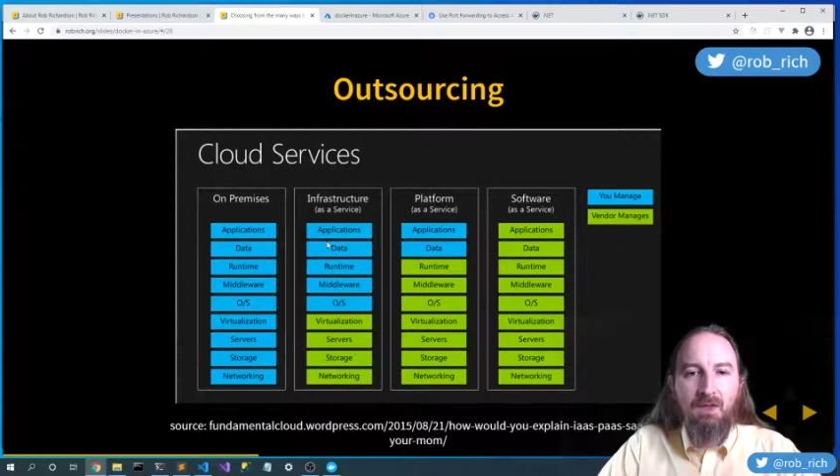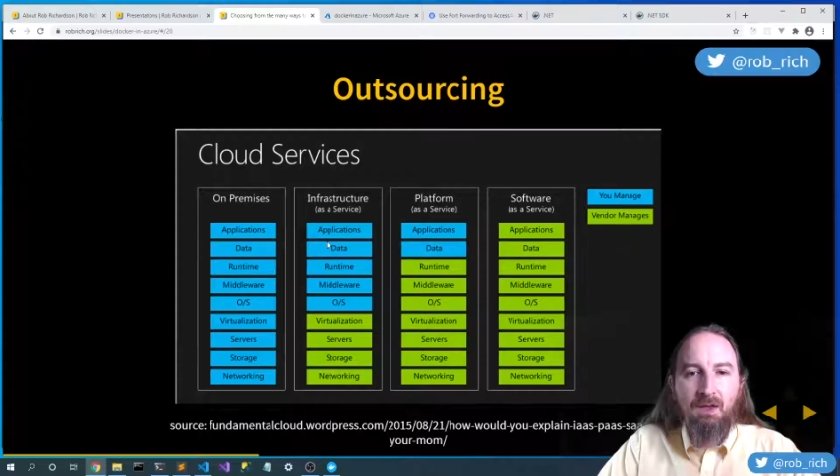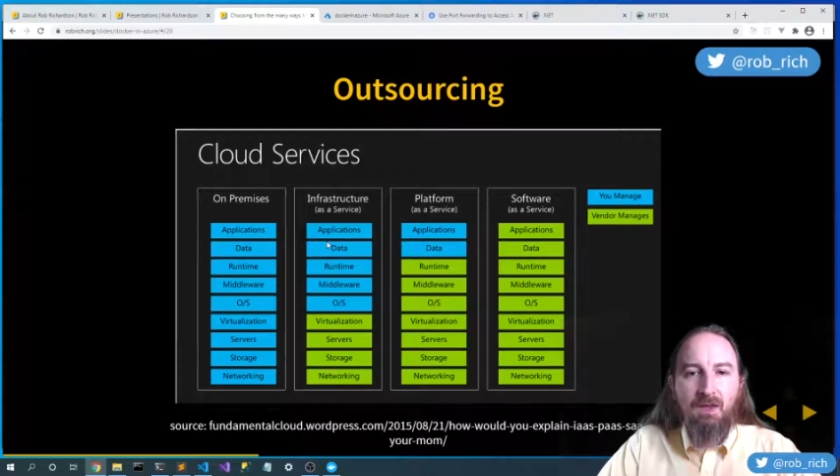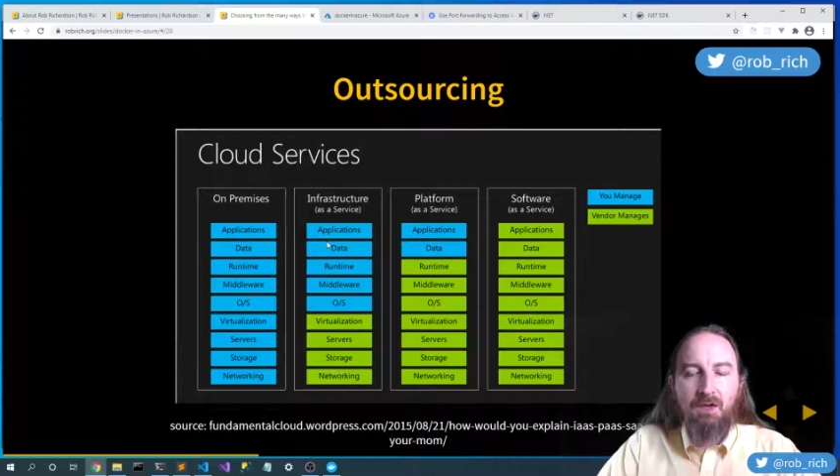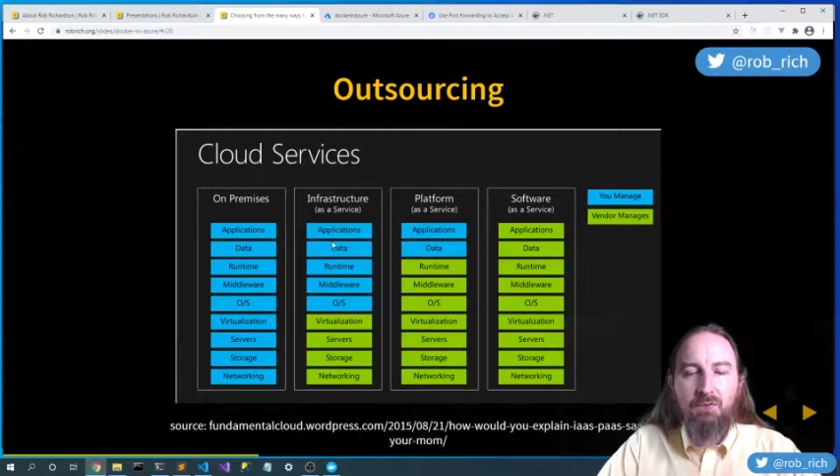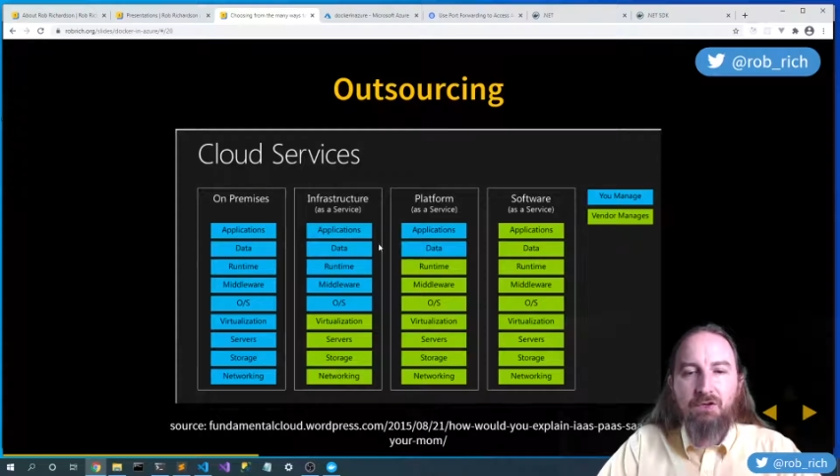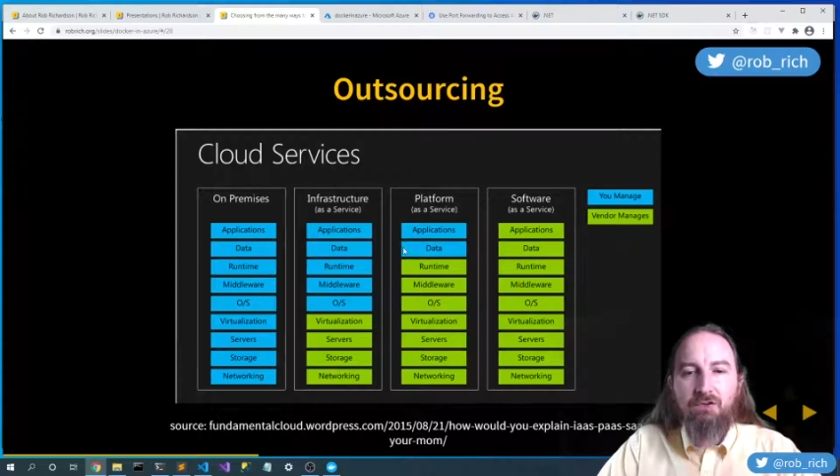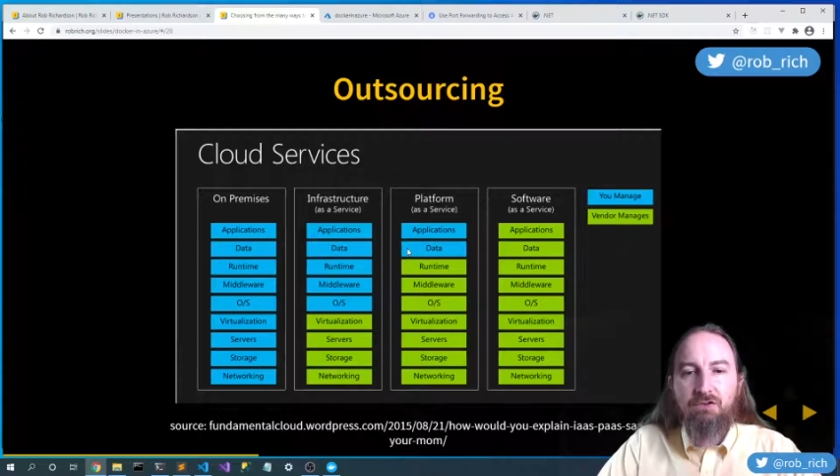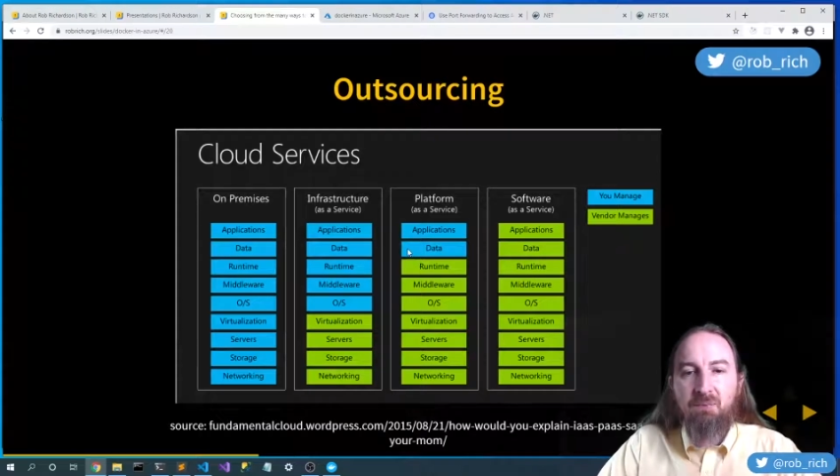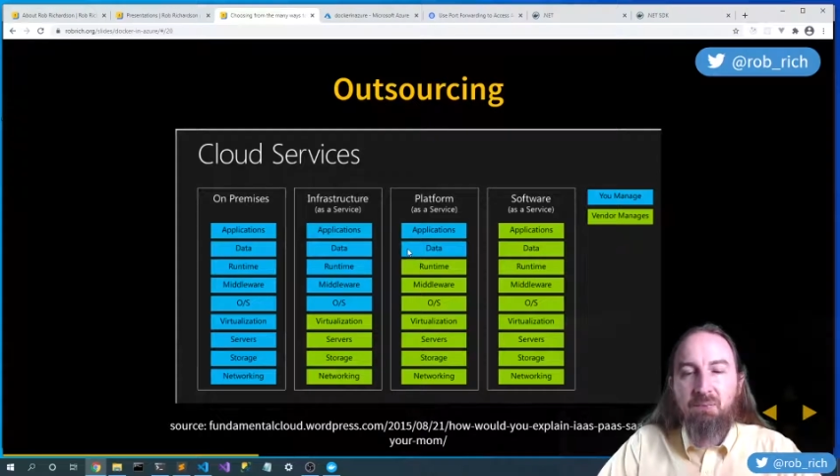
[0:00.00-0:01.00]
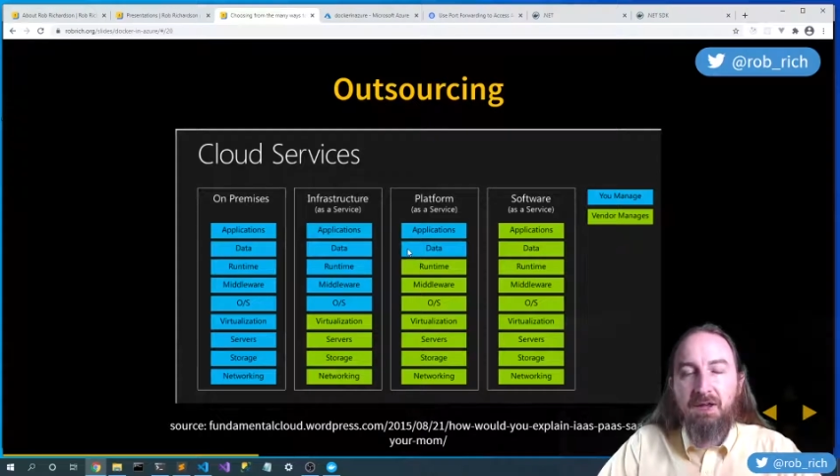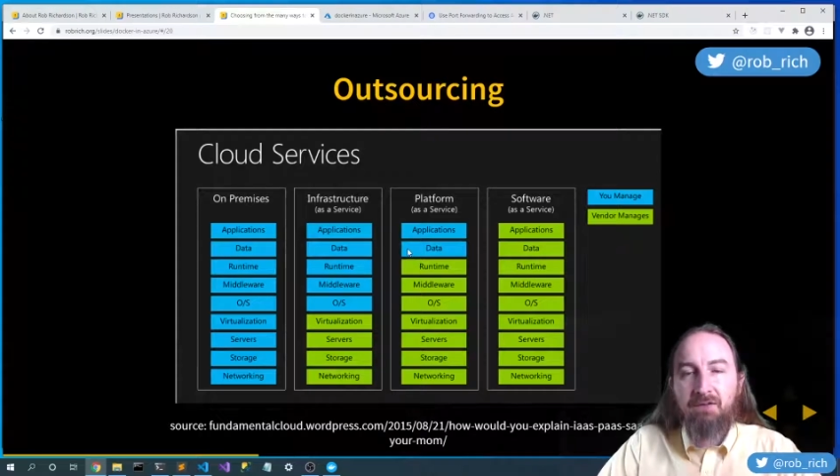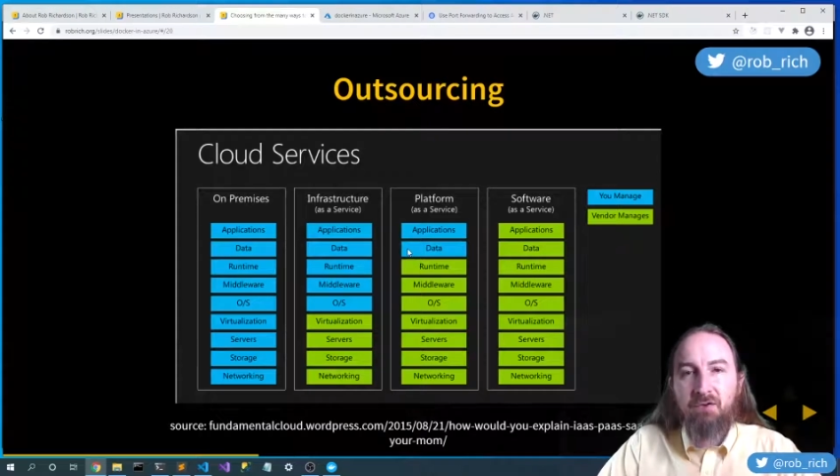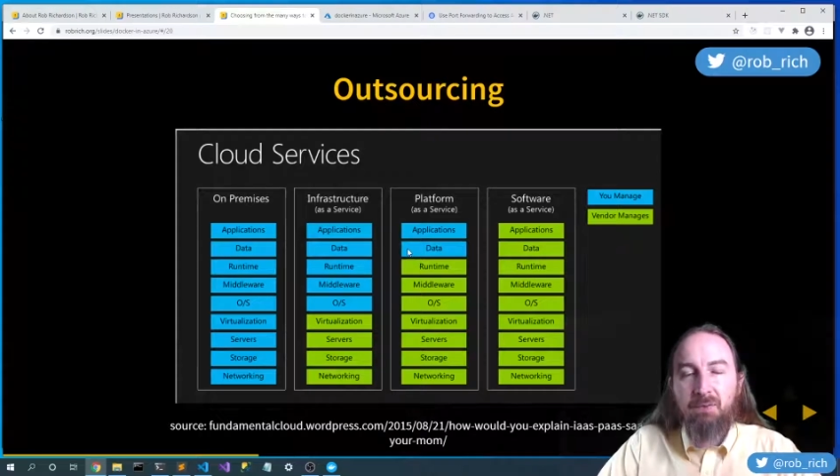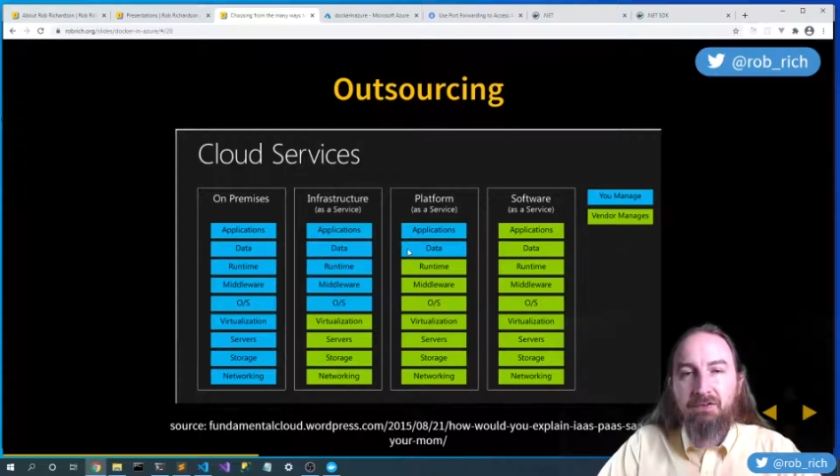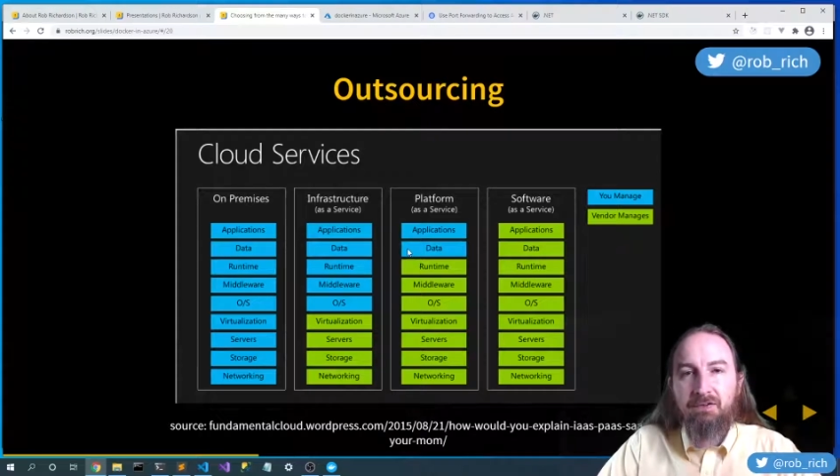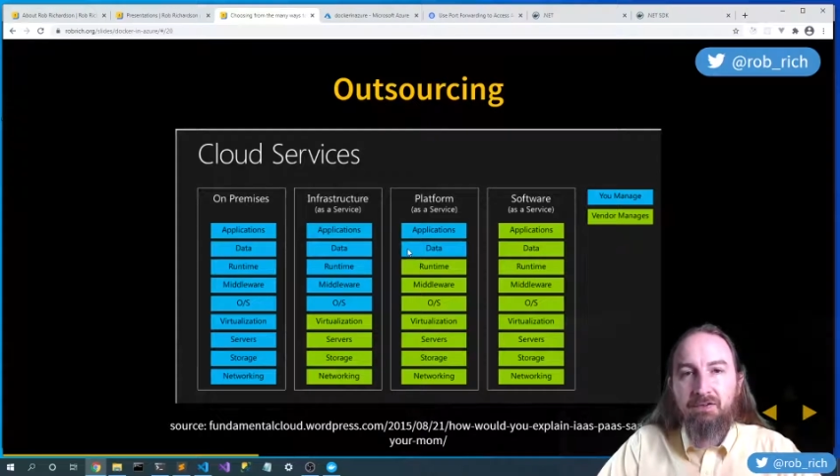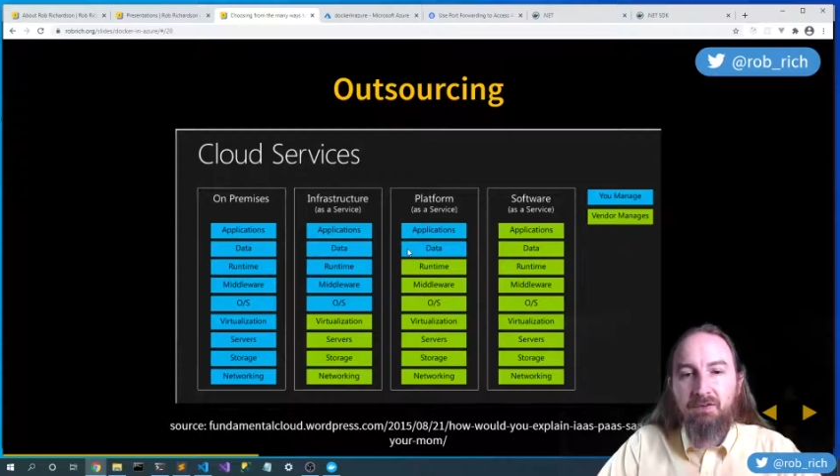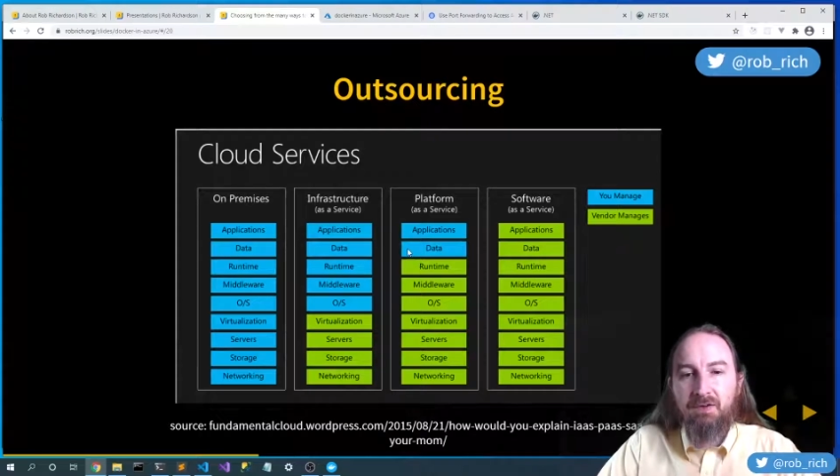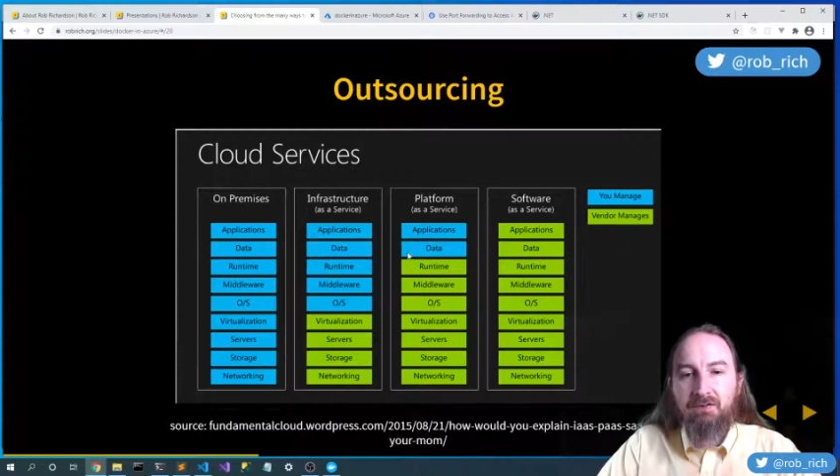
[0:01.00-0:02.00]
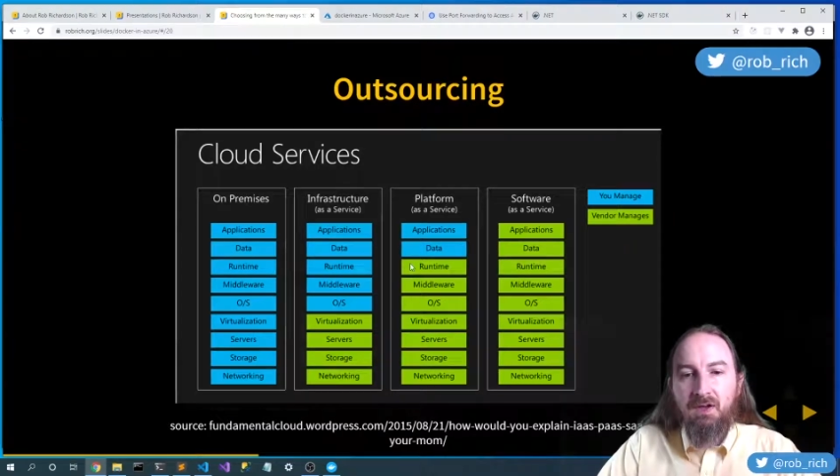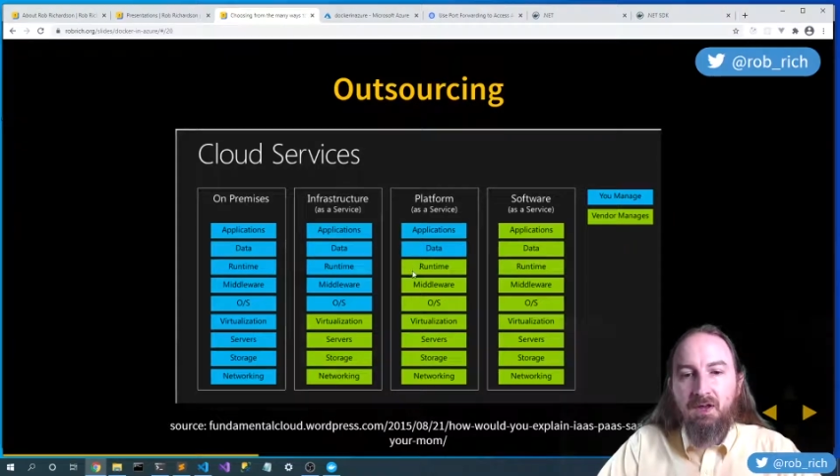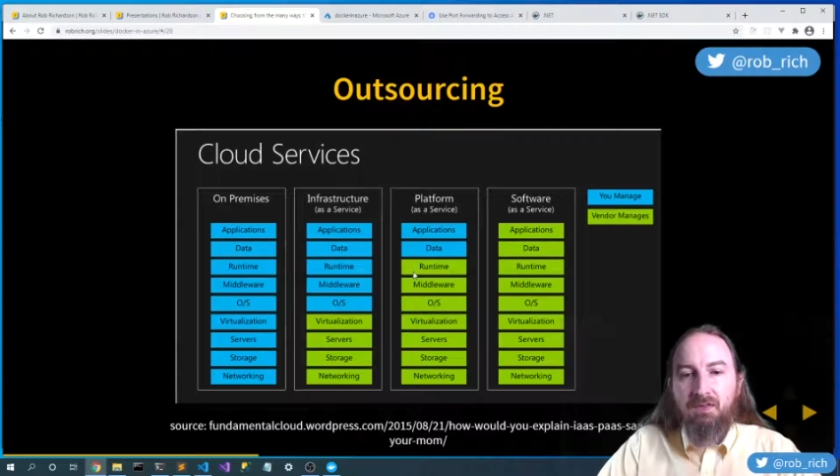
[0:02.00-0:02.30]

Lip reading: If we choose a platform as a service,